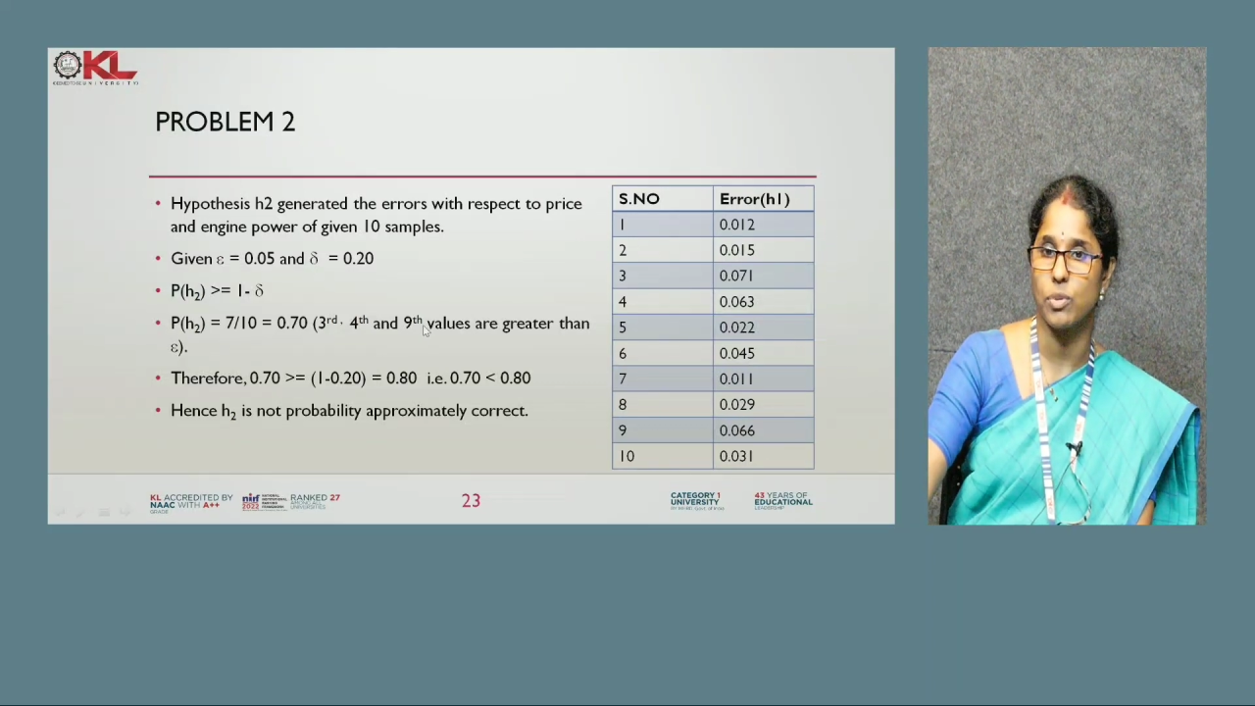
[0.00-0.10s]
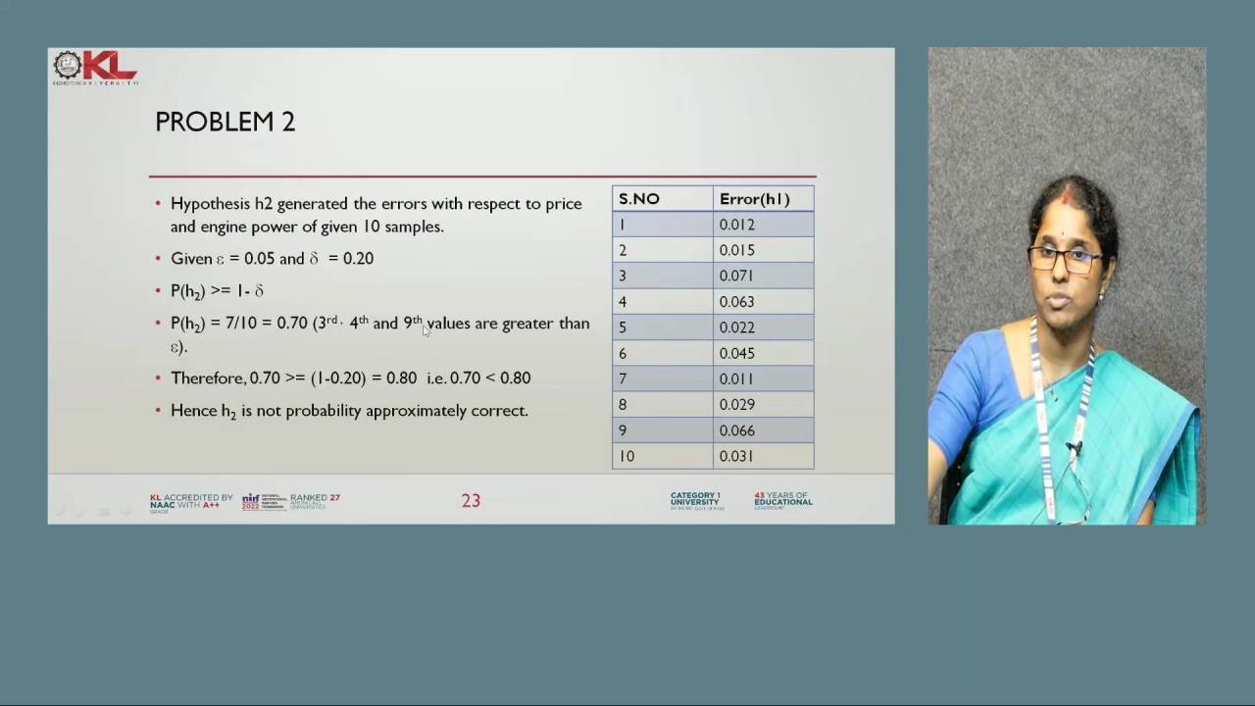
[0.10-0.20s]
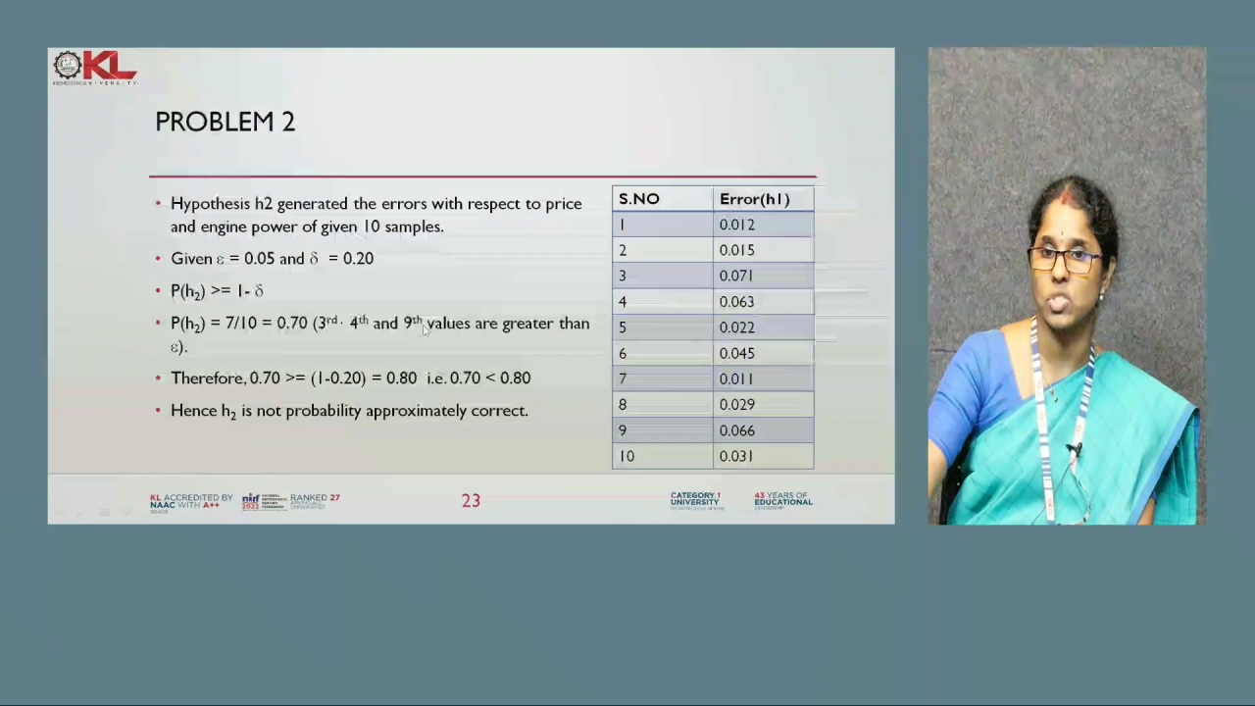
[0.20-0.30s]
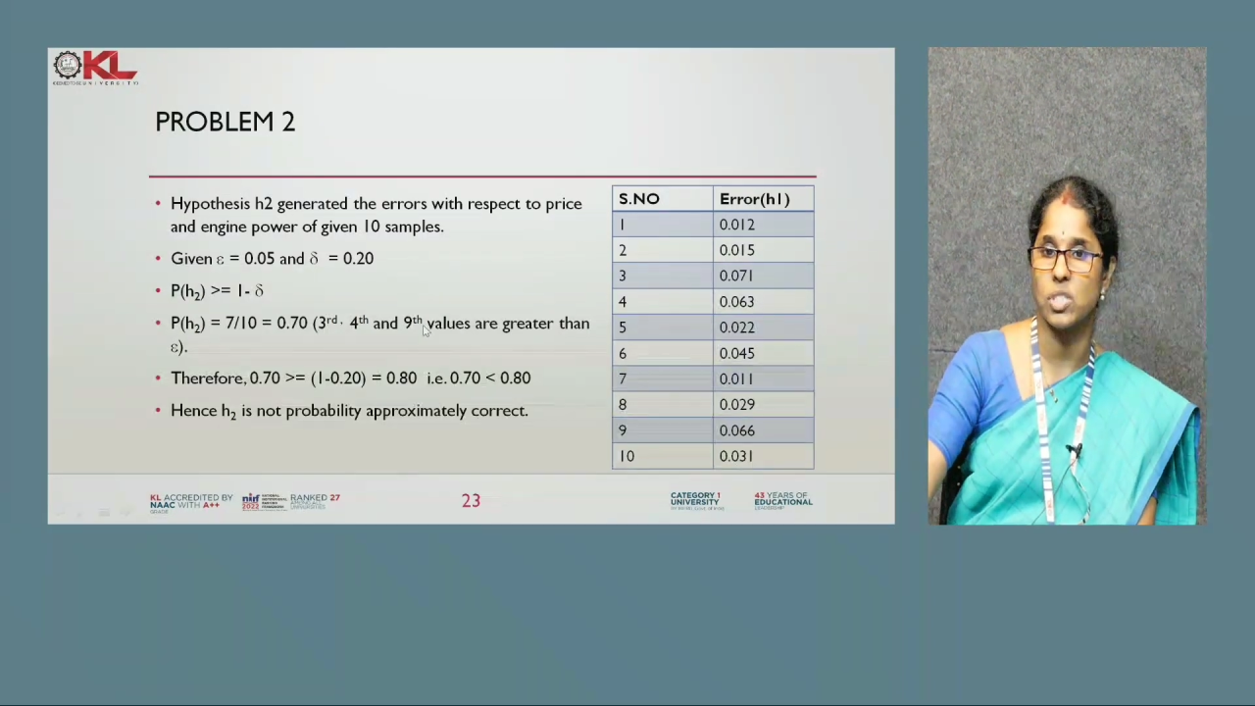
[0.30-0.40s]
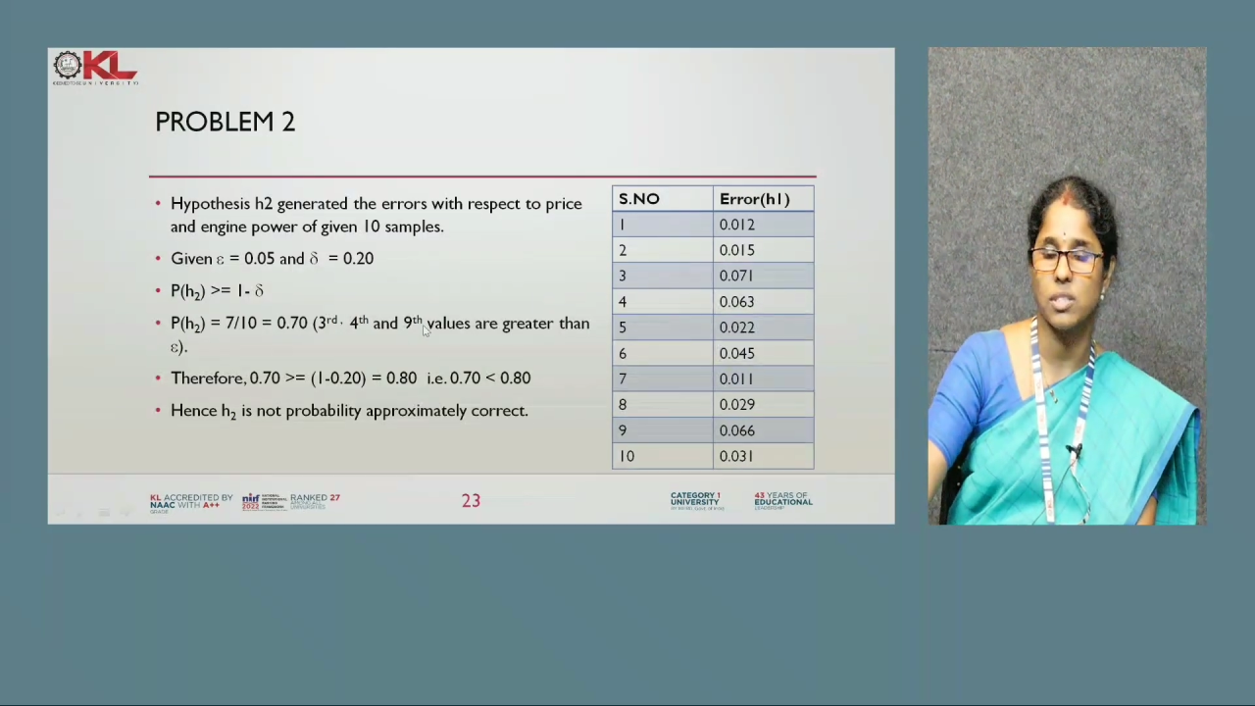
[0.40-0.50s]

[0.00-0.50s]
position,